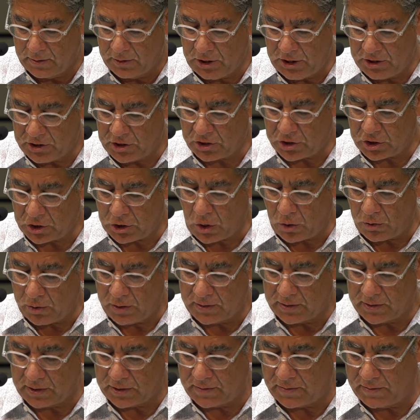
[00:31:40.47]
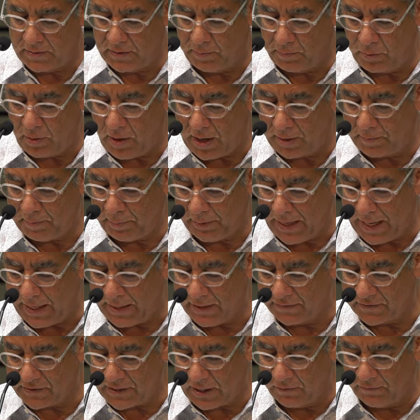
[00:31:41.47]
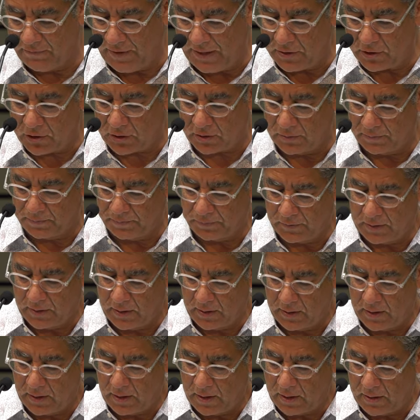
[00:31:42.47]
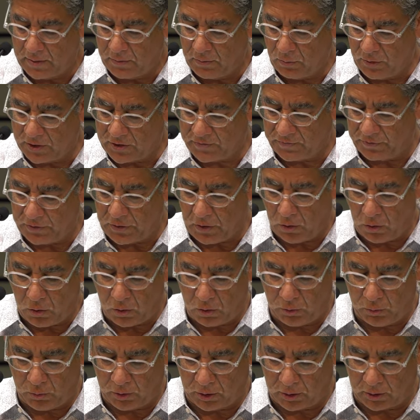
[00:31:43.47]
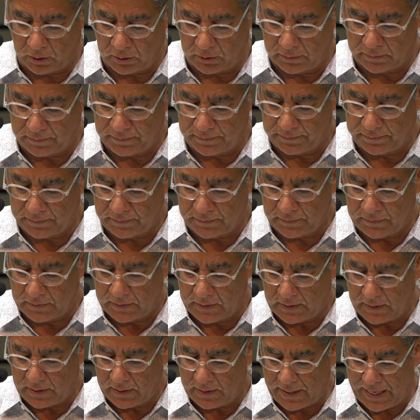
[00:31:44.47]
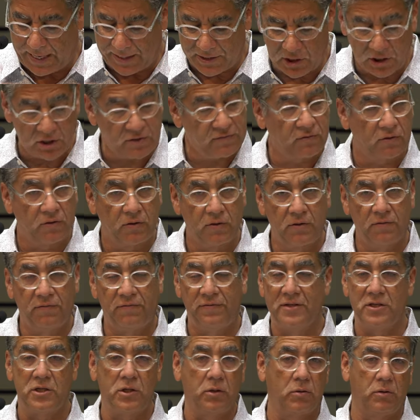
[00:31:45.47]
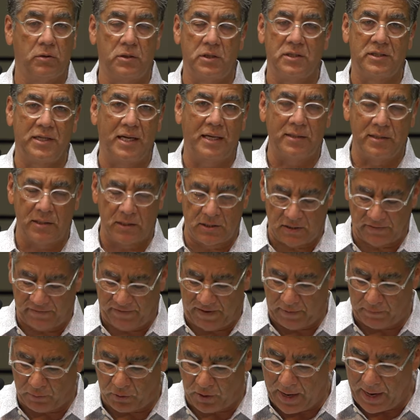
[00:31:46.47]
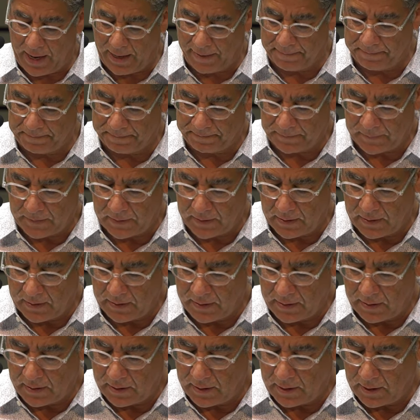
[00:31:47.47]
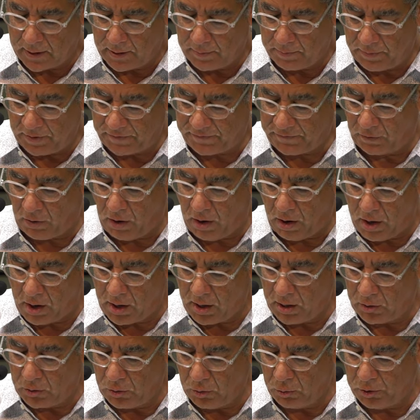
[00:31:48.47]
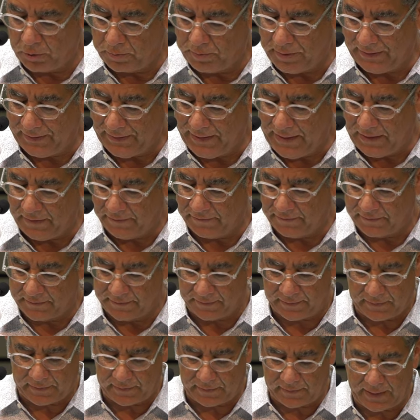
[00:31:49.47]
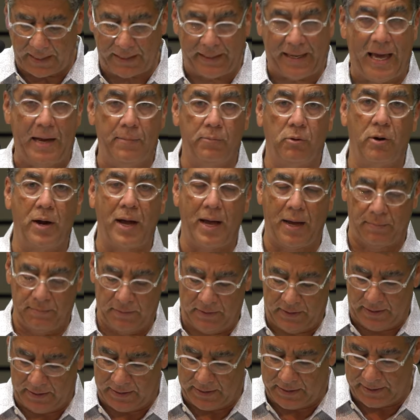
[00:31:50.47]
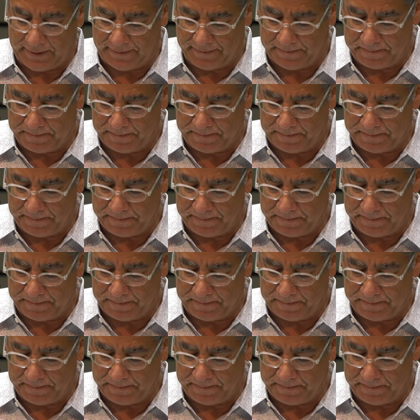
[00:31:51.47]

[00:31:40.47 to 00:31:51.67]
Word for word: Jesus showed us the broad plan of salvation was for the whole world, not just for the physical descendants of Abraham, but for all who would believe like Abraham did.